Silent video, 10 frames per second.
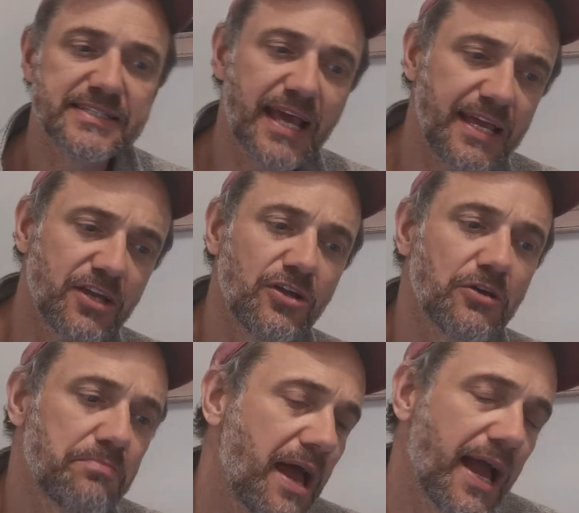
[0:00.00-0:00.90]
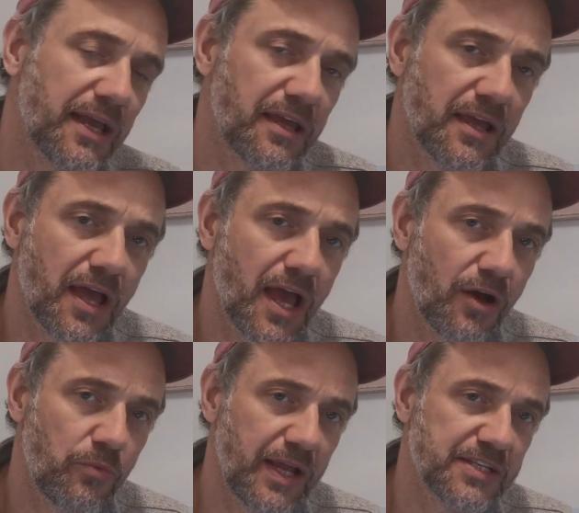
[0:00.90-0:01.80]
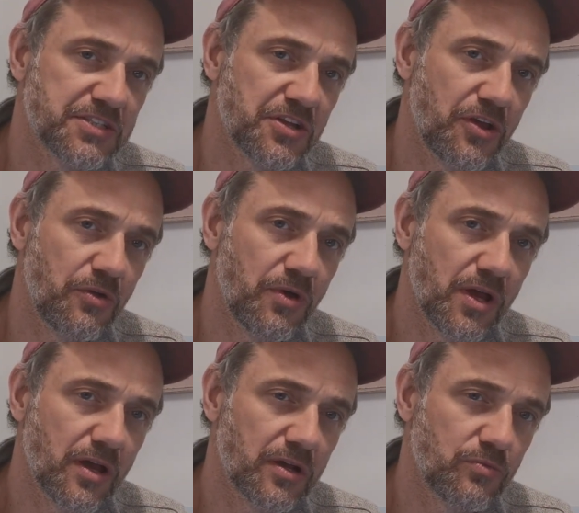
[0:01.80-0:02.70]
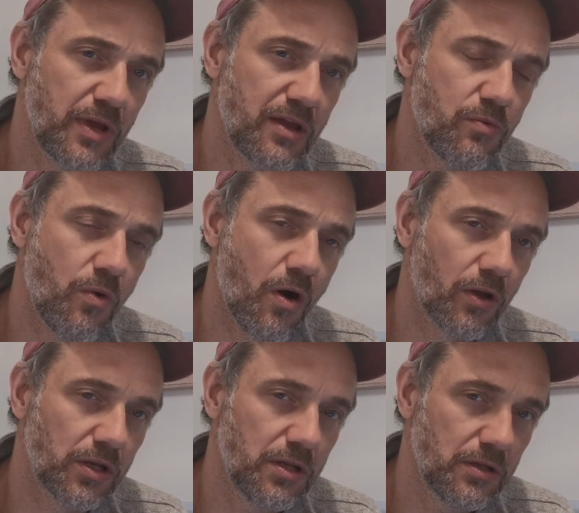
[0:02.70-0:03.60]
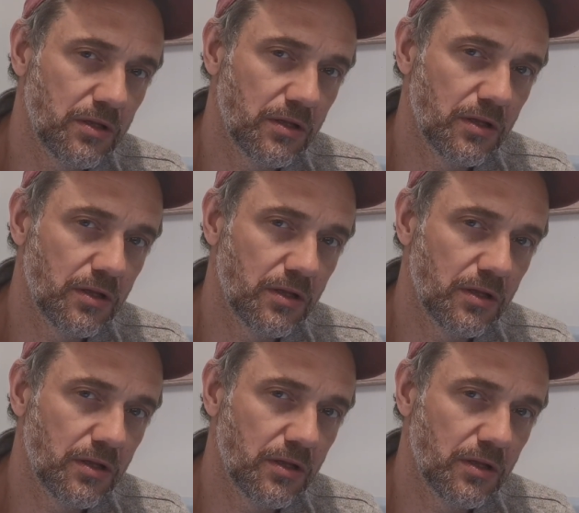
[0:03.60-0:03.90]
take a look back at week two and week one,